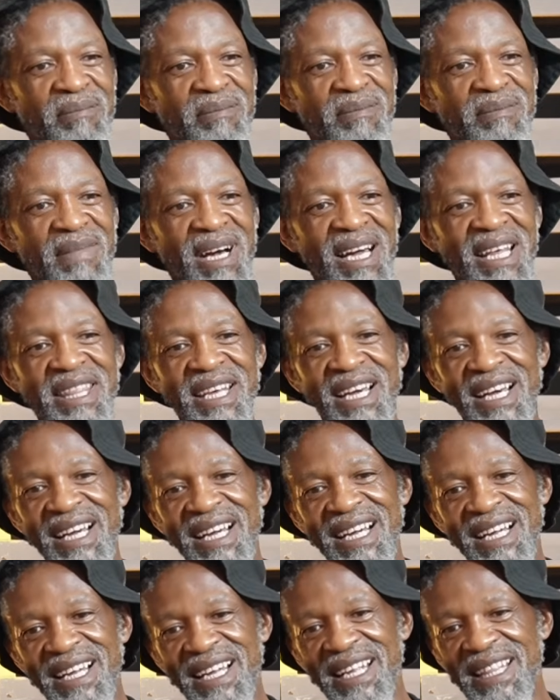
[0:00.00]
mother,
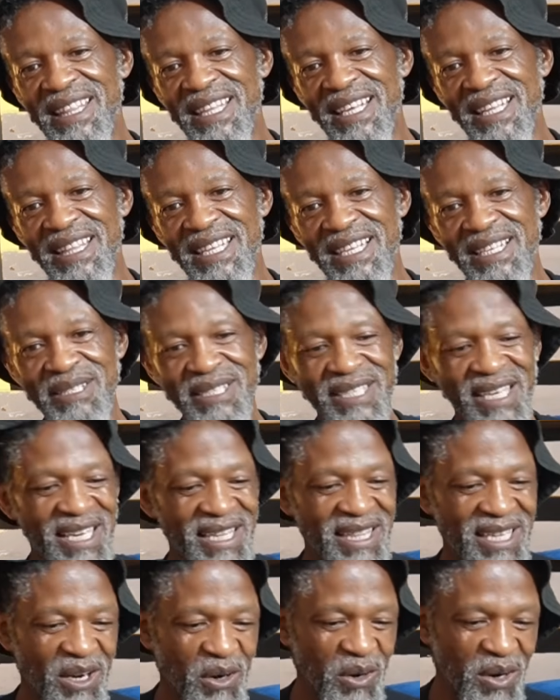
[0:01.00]
and then they say
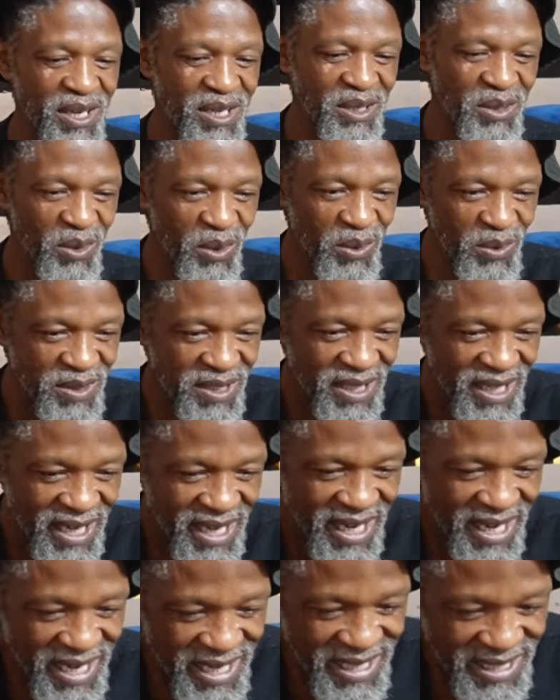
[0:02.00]
the Holy Ghost.
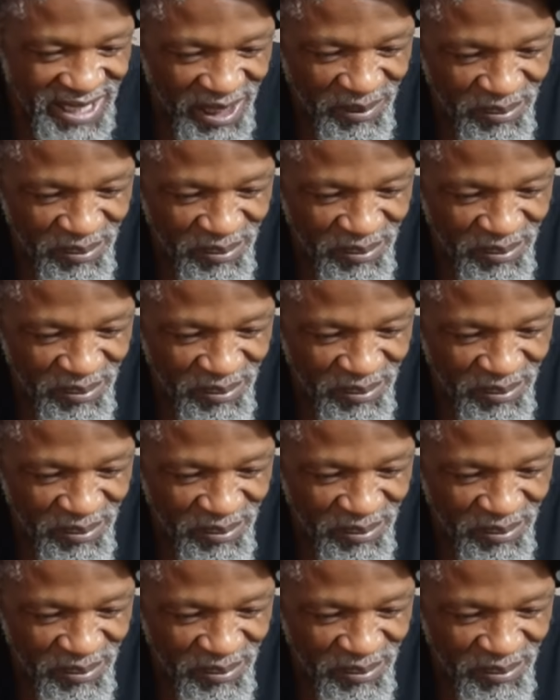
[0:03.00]
Some